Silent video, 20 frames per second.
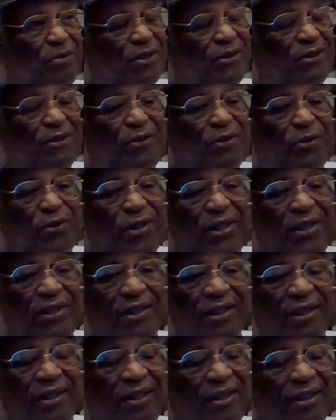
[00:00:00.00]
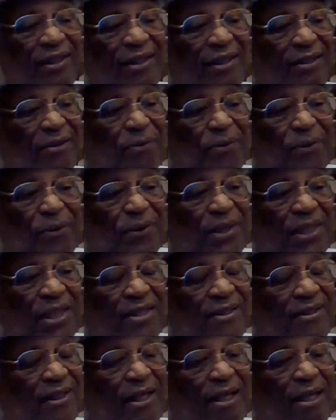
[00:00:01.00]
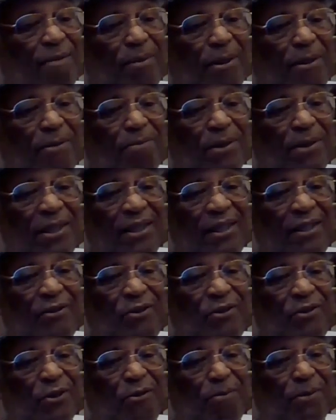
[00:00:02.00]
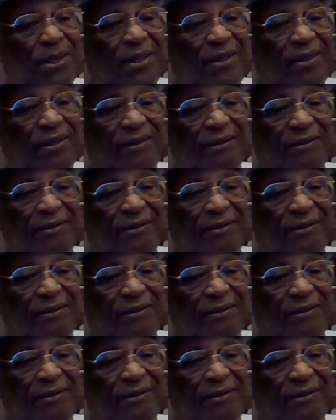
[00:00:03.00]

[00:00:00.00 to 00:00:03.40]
63, we were dancing La Bamba in Germany.